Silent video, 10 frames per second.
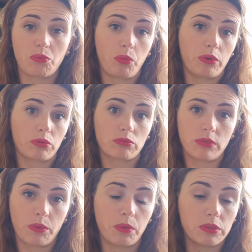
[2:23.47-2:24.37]
and
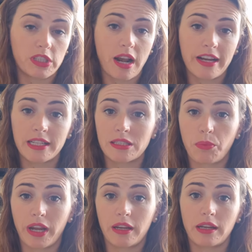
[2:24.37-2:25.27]
we're delighted to
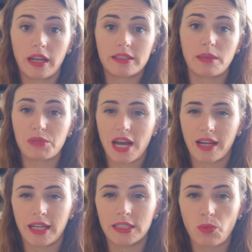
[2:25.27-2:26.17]
bring
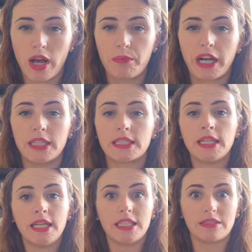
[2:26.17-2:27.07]
CIPTAC in as well because
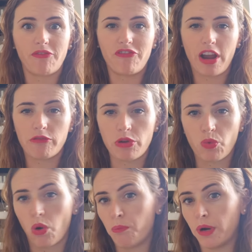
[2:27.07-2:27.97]
it's very
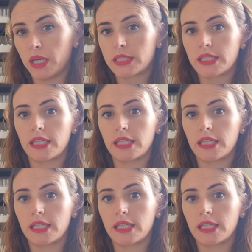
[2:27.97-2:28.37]
robust.